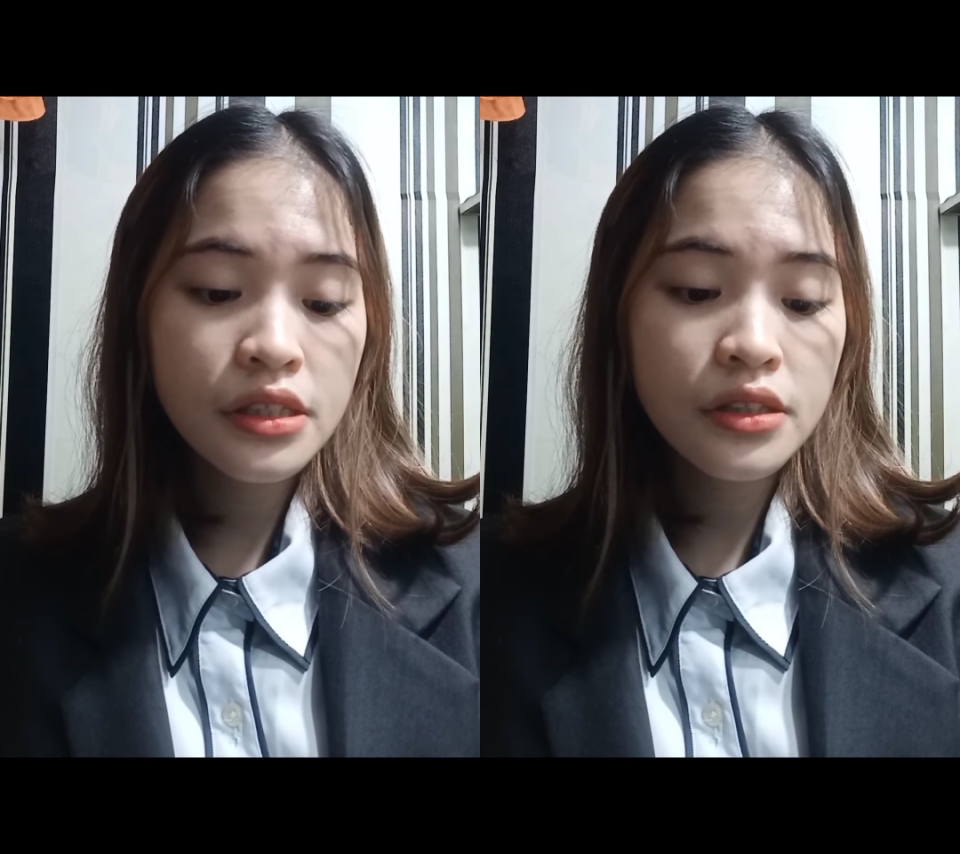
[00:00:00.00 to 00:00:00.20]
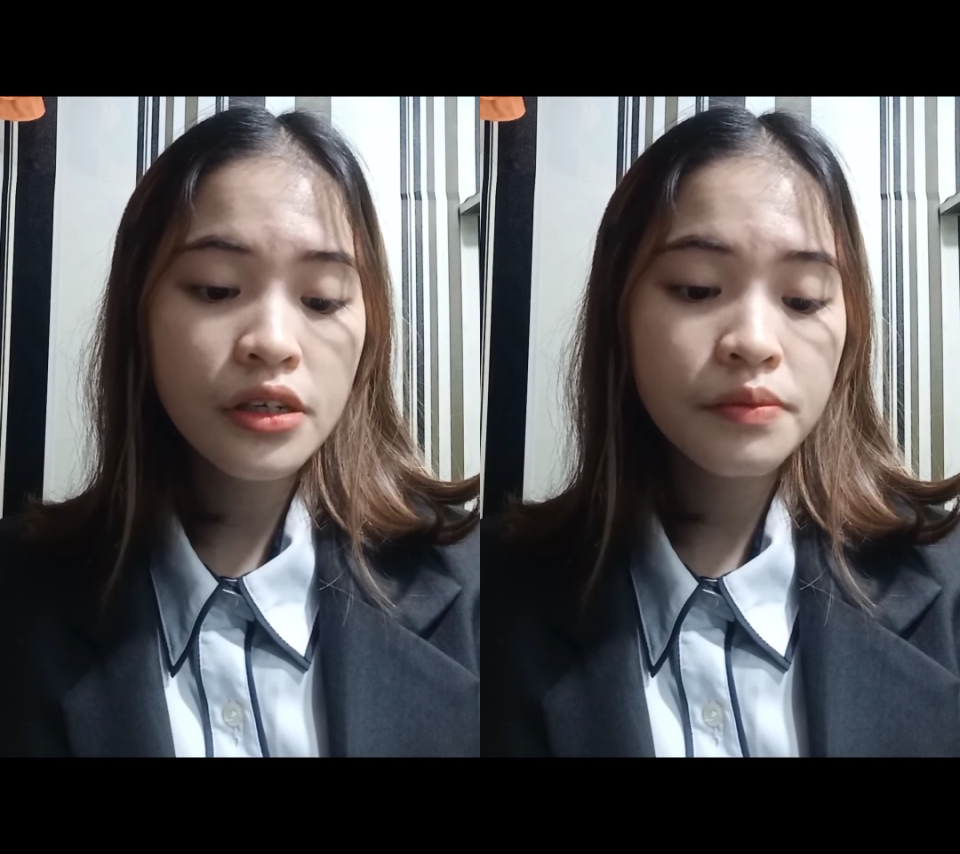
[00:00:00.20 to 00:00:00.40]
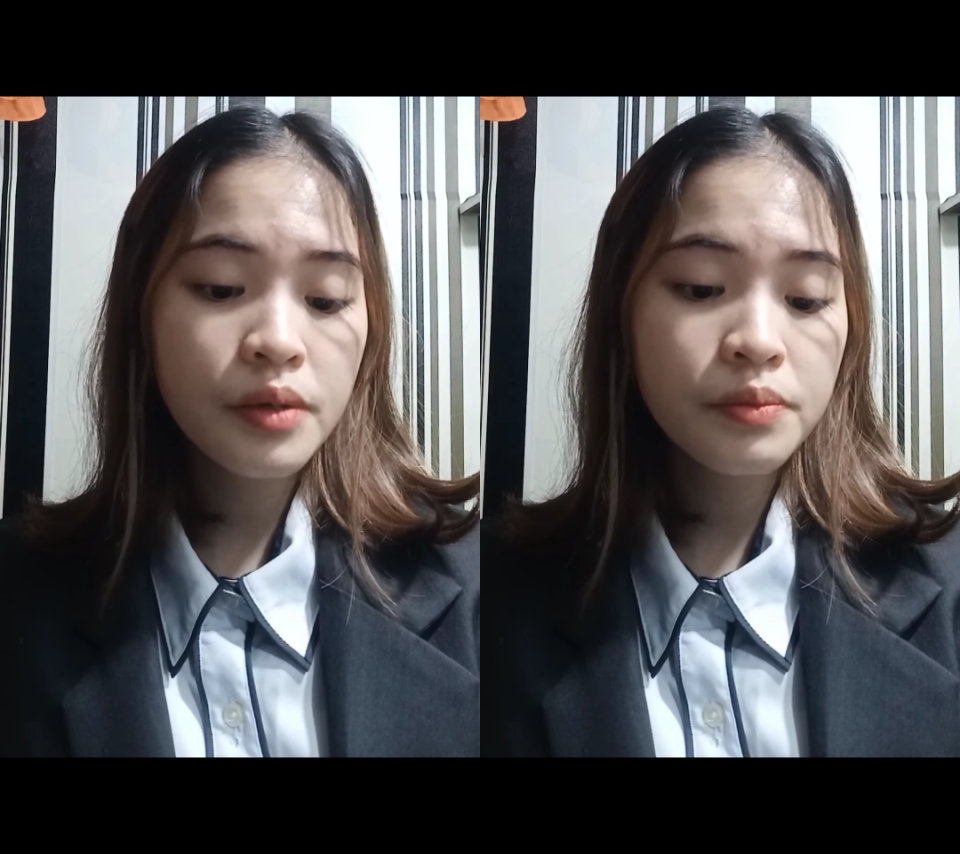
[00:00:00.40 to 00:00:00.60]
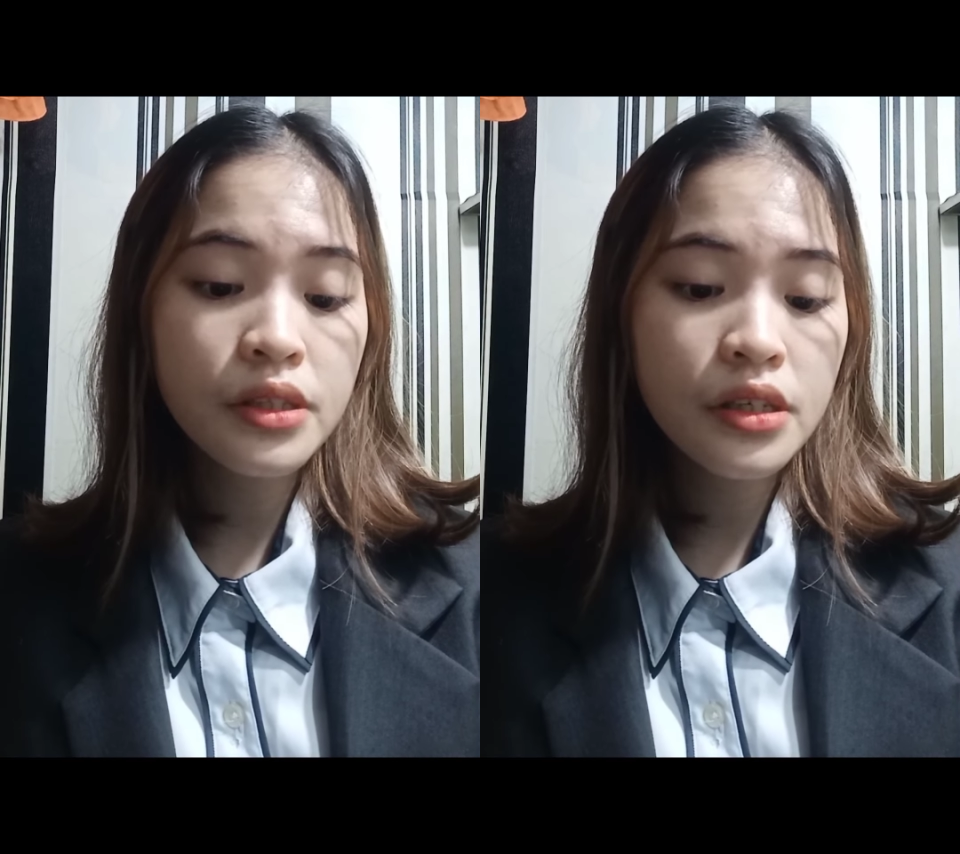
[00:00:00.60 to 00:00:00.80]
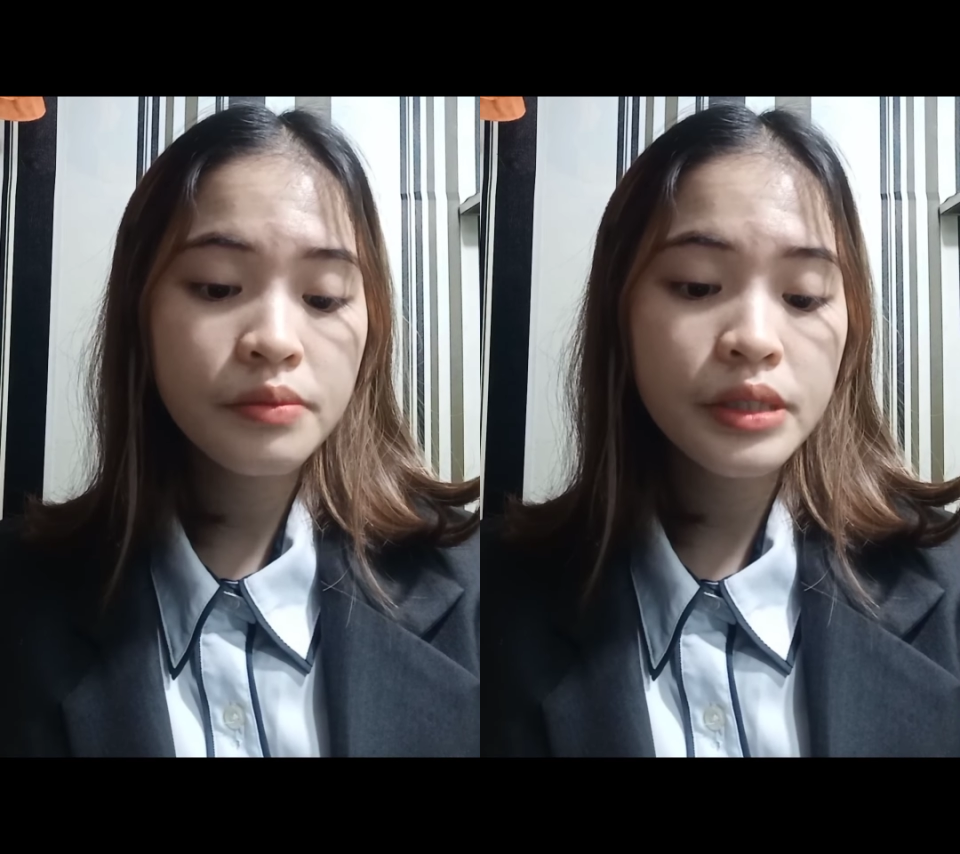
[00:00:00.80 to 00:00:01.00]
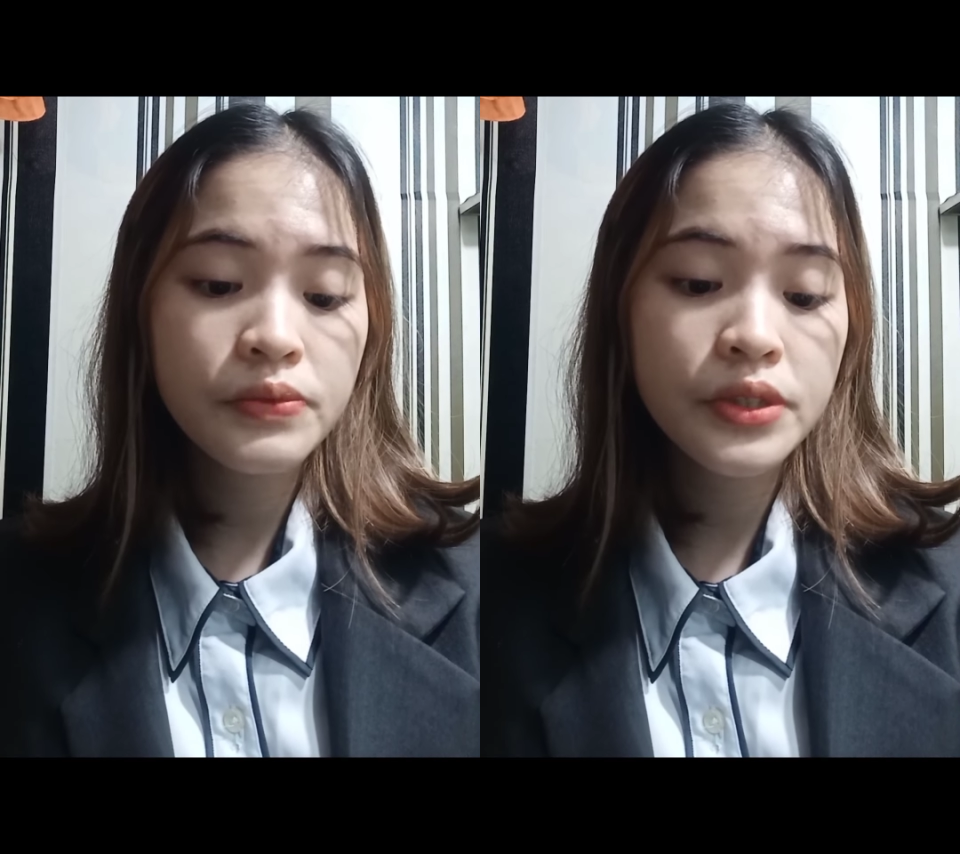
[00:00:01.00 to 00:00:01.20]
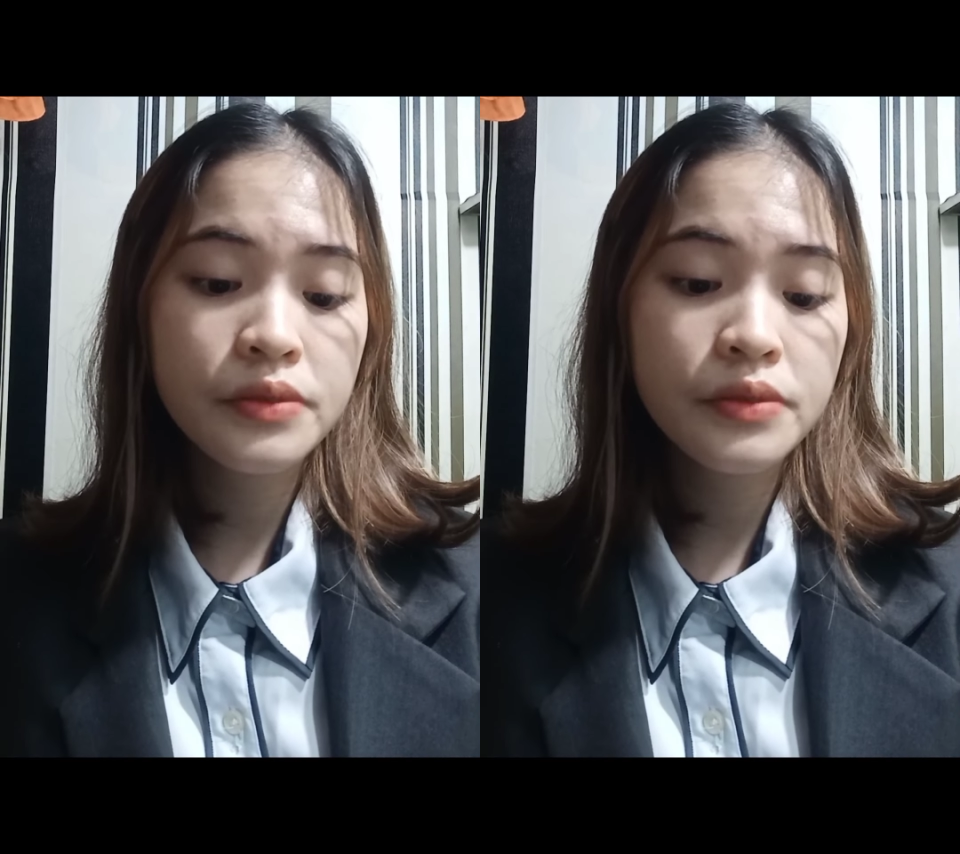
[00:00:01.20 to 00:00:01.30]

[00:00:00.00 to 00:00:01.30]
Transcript: that are popular but